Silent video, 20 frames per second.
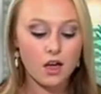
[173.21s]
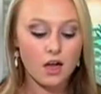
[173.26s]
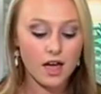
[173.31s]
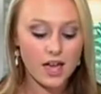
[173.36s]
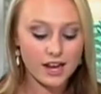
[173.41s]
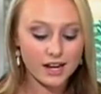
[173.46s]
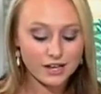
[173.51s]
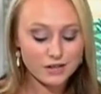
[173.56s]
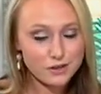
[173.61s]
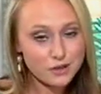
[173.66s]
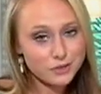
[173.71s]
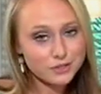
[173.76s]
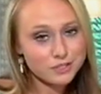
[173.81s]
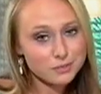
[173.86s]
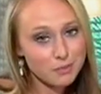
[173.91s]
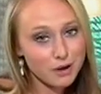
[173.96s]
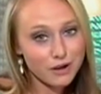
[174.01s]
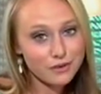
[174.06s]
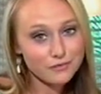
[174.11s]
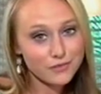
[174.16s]
And I know
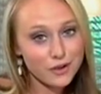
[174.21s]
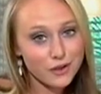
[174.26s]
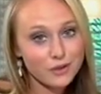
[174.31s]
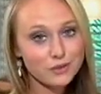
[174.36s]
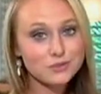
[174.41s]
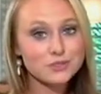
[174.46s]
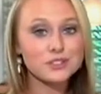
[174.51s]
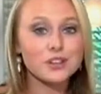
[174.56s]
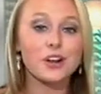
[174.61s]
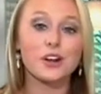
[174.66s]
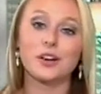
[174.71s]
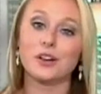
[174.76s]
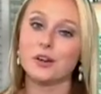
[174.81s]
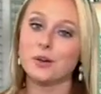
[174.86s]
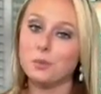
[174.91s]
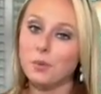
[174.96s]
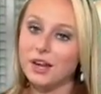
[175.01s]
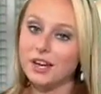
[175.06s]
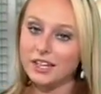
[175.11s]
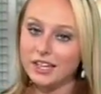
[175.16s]
smartphones are a
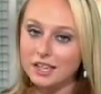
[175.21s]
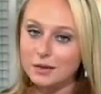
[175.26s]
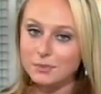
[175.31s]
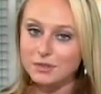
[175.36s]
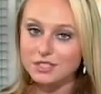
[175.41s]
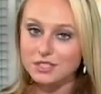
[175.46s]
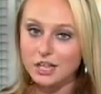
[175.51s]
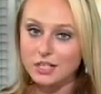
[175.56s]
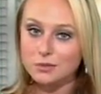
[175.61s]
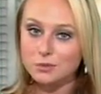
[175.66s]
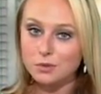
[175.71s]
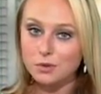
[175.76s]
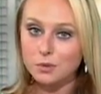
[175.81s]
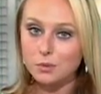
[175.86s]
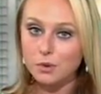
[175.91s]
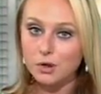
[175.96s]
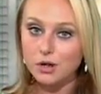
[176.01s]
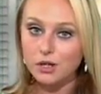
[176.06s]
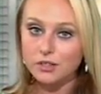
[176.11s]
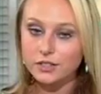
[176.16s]
good way to keep in touch with the
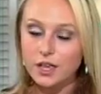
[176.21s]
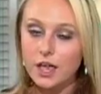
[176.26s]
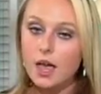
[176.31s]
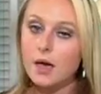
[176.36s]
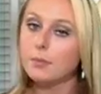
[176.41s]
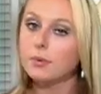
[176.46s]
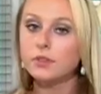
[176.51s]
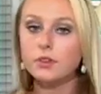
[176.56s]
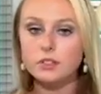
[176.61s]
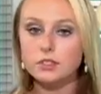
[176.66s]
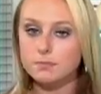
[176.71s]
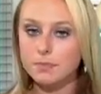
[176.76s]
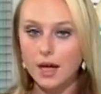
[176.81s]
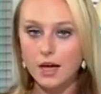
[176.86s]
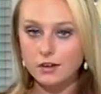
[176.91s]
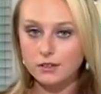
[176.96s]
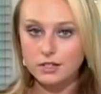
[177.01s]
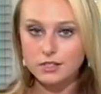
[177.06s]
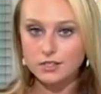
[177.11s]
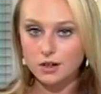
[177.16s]
world, but those
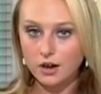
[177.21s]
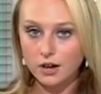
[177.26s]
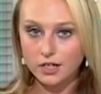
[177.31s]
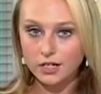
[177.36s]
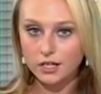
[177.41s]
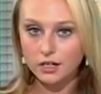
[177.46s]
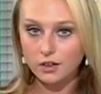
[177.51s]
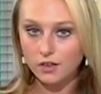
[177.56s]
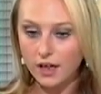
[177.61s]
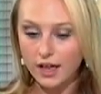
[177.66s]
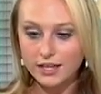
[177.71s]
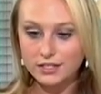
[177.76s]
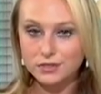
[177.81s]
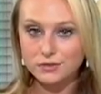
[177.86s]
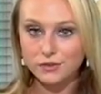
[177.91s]
batteries aren't going to last